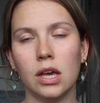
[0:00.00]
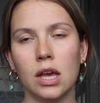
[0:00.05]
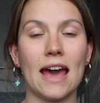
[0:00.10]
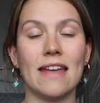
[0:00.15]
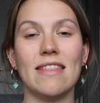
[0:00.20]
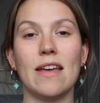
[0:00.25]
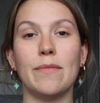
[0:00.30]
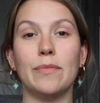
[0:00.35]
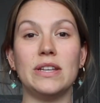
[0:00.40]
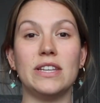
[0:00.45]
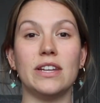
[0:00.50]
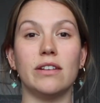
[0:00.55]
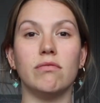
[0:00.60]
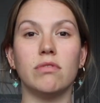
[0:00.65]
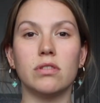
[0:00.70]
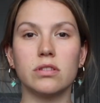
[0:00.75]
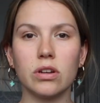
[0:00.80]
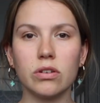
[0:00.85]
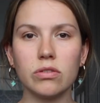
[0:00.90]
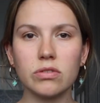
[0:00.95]
And then we did
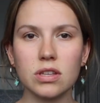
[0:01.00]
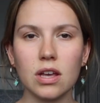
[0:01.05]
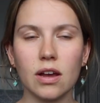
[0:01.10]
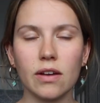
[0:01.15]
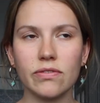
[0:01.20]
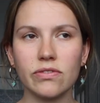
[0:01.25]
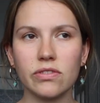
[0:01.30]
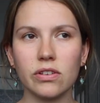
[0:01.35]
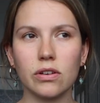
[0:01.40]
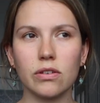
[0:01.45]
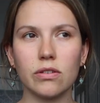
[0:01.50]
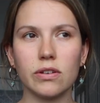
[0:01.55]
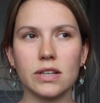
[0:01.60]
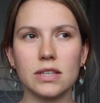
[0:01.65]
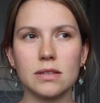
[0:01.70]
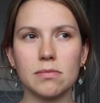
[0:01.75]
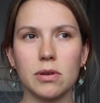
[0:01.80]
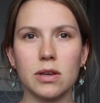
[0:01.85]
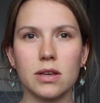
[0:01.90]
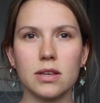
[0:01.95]
results after
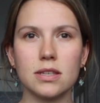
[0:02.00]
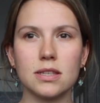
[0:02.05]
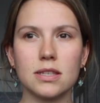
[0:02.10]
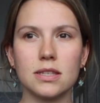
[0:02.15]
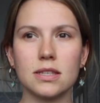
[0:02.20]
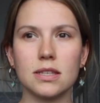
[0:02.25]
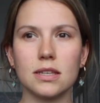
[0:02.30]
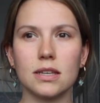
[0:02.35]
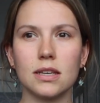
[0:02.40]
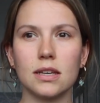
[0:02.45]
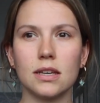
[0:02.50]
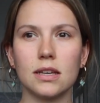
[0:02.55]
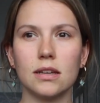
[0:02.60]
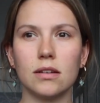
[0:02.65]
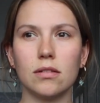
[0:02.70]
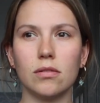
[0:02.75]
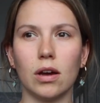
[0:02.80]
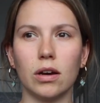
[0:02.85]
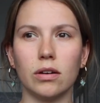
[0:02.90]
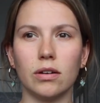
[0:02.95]
Christmas,
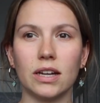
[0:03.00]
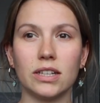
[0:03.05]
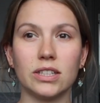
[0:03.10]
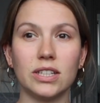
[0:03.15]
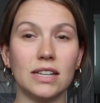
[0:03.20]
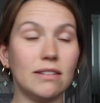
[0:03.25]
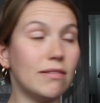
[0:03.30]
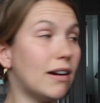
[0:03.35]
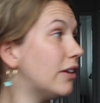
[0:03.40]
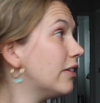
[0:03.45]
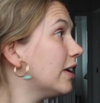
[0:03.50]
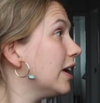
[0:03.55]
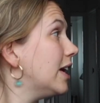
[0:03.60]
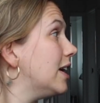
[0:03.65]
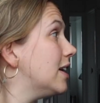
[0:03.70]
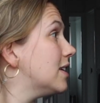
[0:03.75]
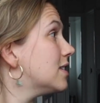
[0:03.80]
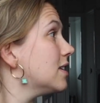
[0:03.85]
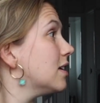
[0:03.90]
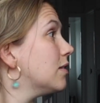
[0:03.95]
well actually around
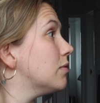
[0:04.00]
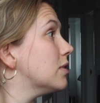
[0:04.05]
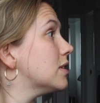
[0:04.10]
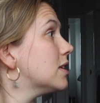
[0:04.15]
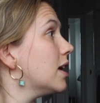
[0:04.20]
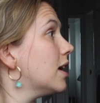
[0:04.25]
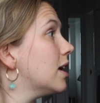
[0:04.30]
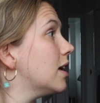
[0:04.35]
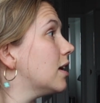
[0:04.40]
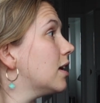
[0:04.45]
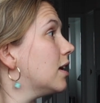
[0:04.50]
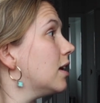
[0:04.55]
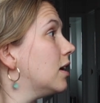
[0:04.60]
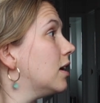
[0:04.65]
Easter was it?